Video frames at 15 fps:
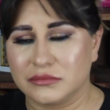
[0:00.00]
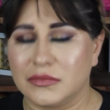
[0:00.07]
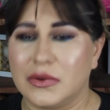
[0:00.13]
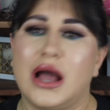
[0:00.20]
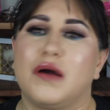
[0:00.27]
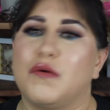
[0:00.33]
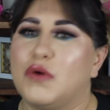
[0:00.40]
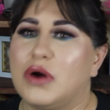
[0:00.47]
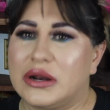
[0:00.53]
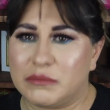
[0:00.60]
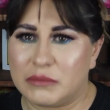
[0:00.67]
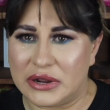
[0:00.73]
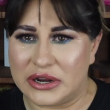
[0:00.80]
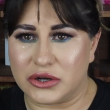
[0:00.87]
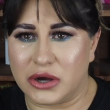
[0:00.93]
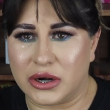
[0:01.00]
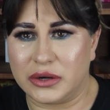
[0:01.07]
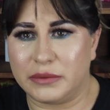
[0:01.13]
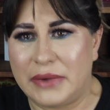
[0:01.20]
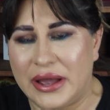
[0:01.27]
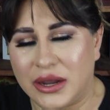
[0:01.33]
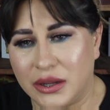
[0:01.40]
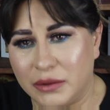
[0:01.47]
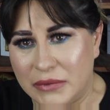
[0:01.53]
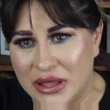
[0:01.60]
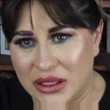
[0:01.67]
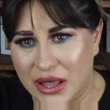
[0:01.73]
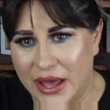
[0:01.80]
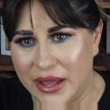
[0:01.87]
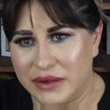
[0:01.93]
I wanted my daughter back in my
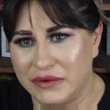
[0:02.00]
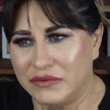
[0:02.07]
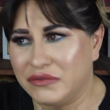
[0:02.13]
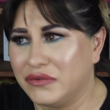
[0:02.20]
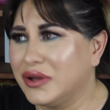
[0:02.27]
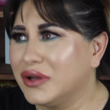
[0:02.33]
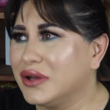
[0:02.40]
life.